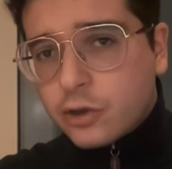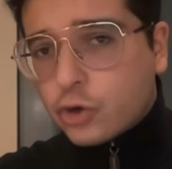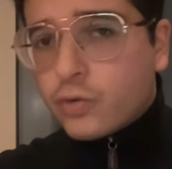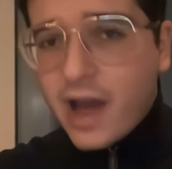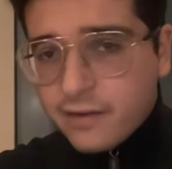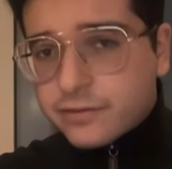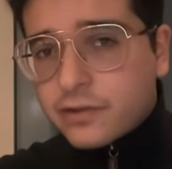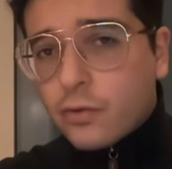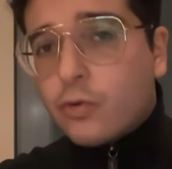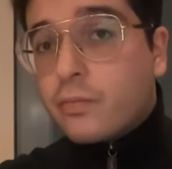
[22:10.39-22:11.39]

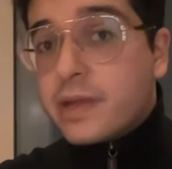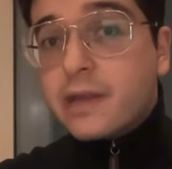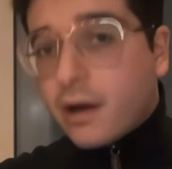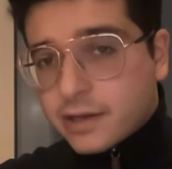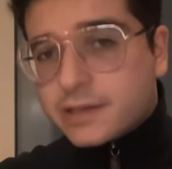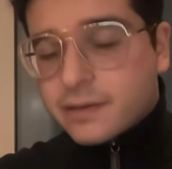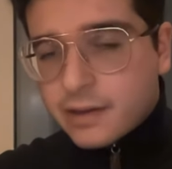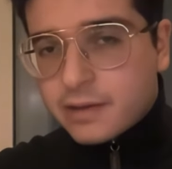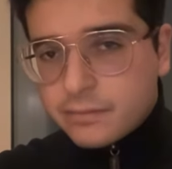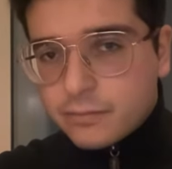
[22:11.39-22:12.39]
crafted or begotten
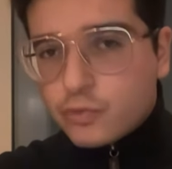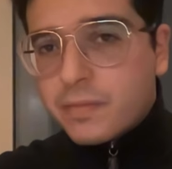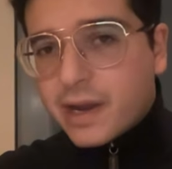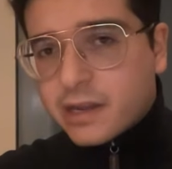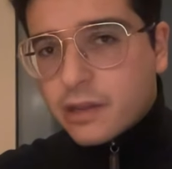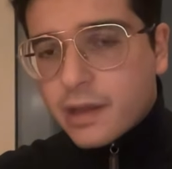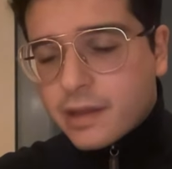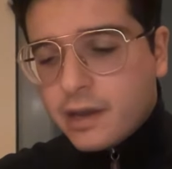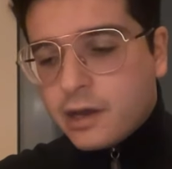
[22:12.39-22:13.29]
we might say,